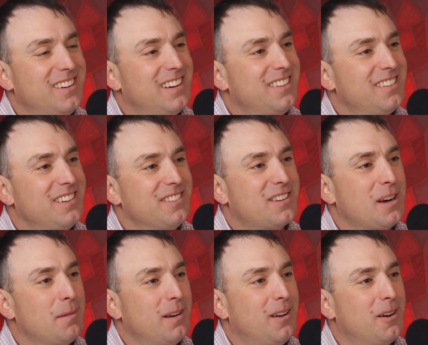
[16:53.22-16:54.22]
Well, you've
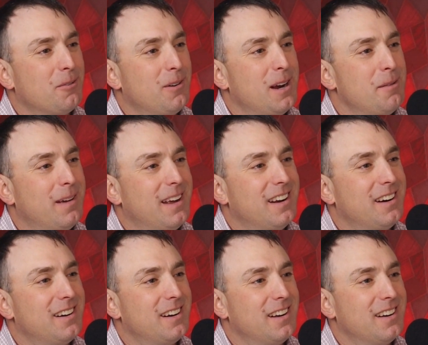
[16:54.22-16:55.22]
come a long way, man,
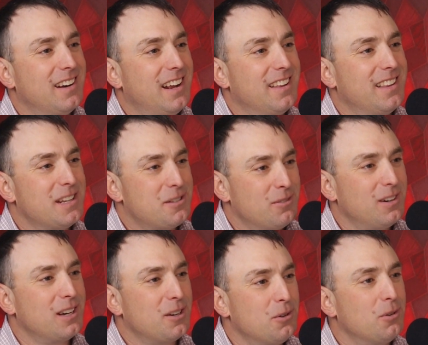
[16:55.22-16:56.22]
and, and, that's yeah.
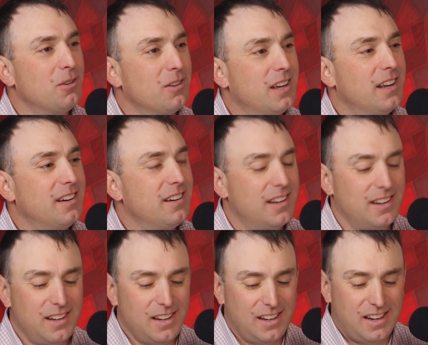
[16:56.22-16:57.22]
really cool. And uh,
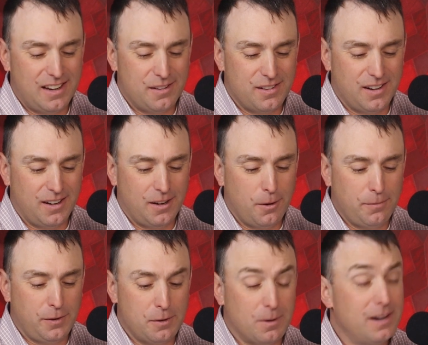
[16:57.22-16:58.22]
and uh,
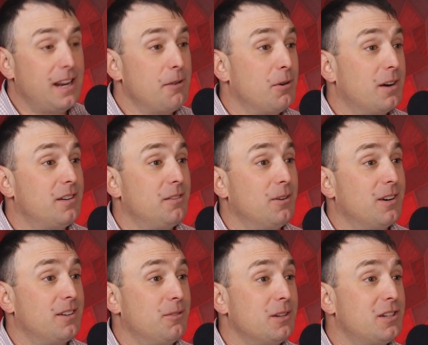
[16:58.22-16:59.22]
hopefully one day we'll,
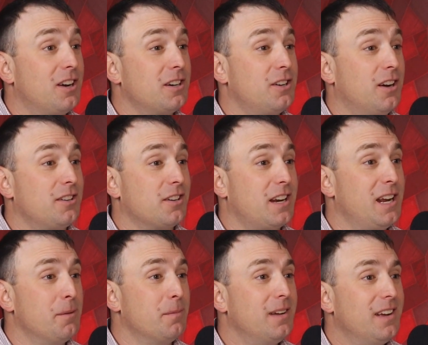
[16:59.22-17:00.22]
we'll we'll talk Dr.
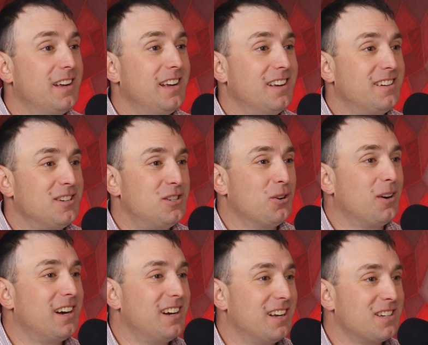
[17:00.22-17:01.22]
Kim into
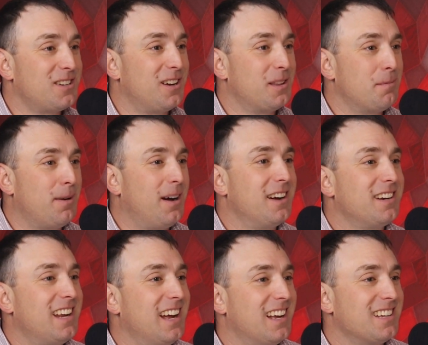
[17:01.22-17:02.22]
joining us on the
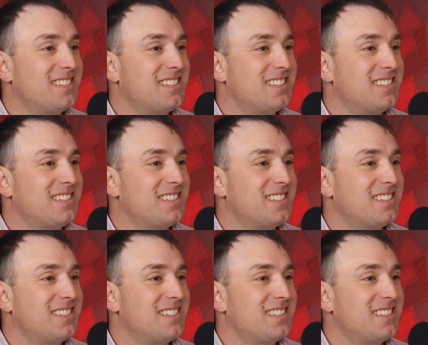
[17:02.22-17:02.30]
podcast.